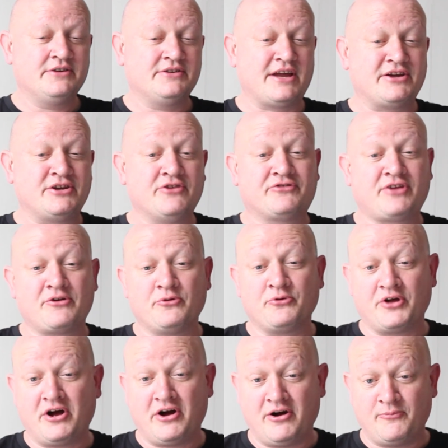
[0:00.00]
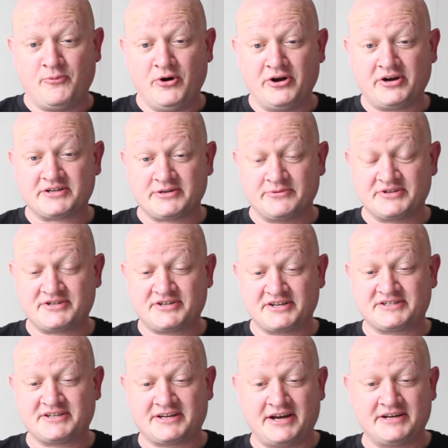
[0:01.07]
Now you've done all the hard work, so it's
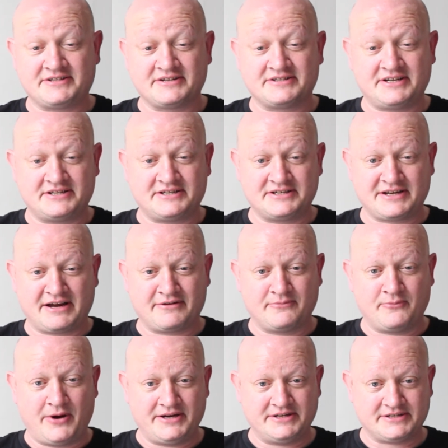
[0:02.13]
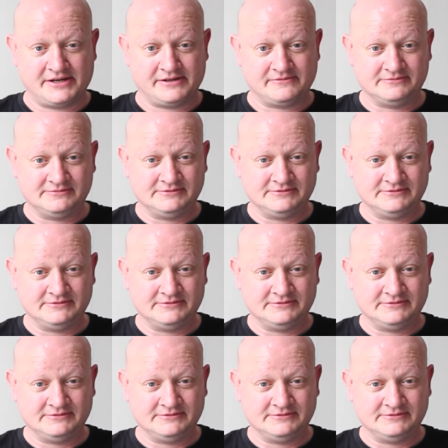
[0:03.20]
just a case of sitting down and waiting.